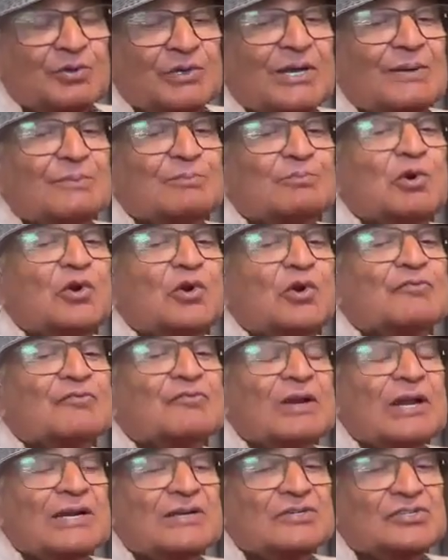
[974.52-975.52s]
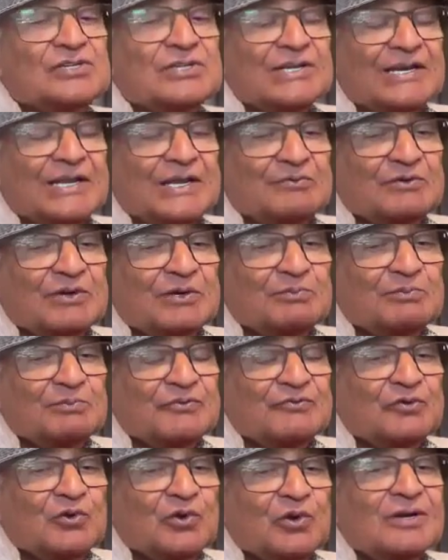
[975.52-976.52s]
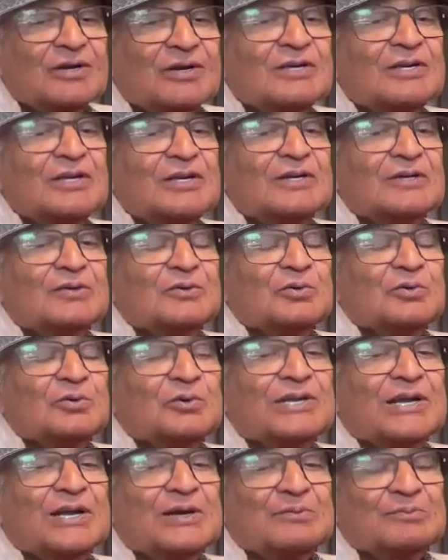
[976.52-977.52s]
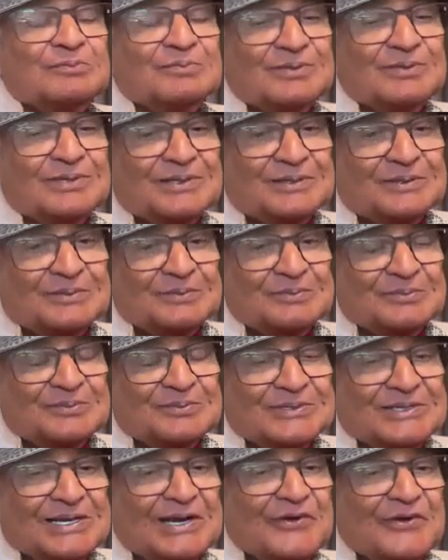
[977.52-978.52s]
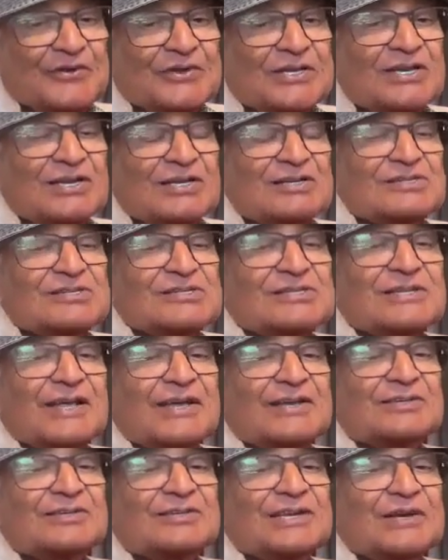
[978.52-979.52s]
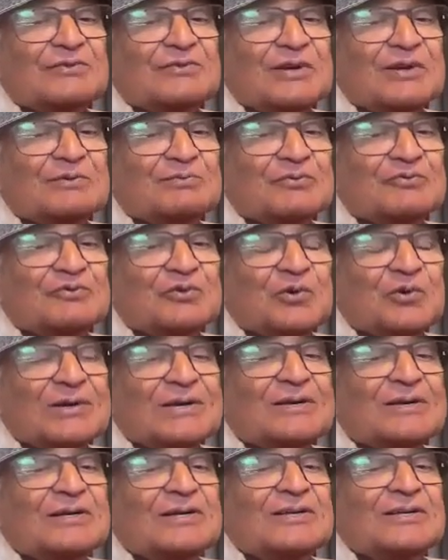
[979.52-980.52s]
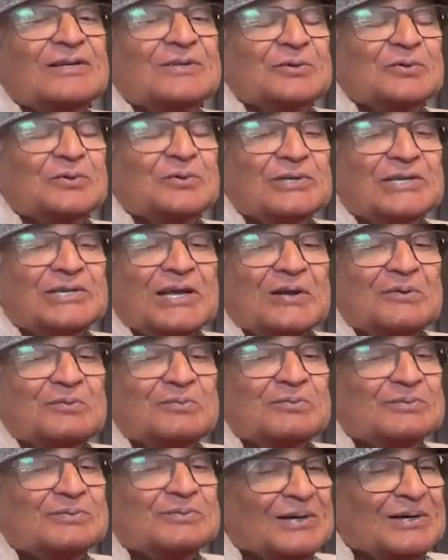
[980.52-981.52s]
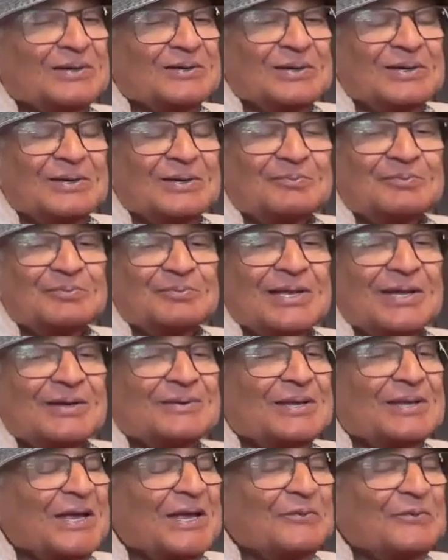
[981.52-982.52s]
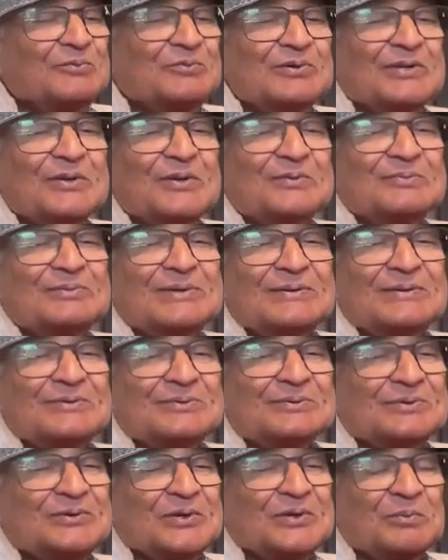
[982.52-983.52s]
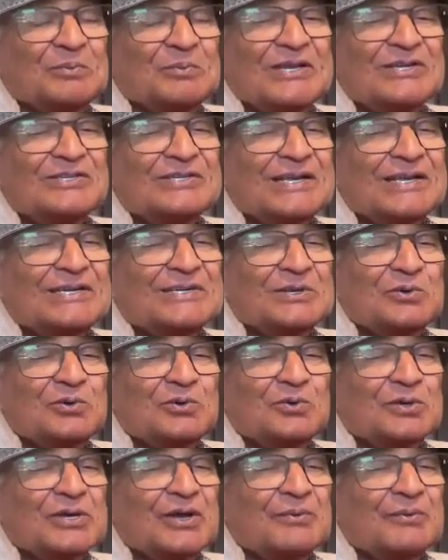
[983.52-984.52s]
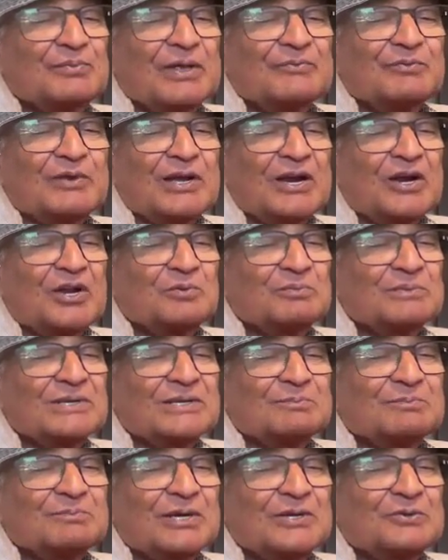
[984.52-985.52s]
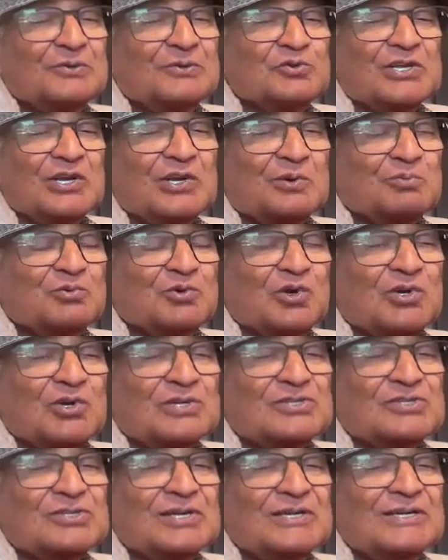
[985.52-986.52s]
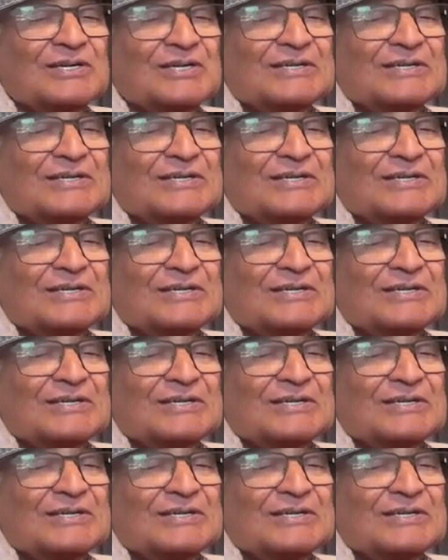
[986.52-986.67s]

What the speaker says: We have more floods than ever before. We have hurricanes like never before. We have every domain that you look up, environment, pollution, of course.